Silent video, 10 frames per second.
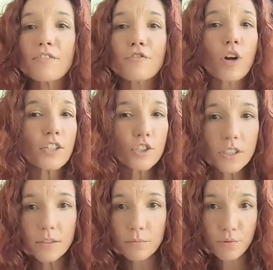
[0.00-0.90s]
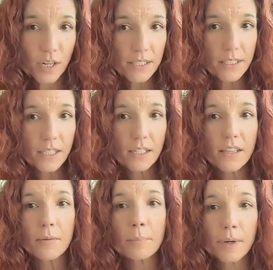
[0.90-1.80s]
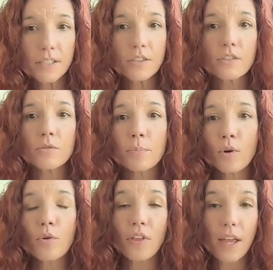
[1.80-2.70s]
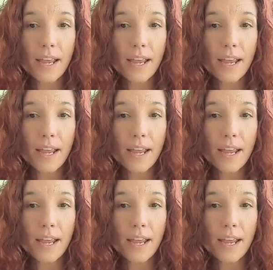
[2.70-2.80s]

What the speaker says: fraudulent pricing that bundled both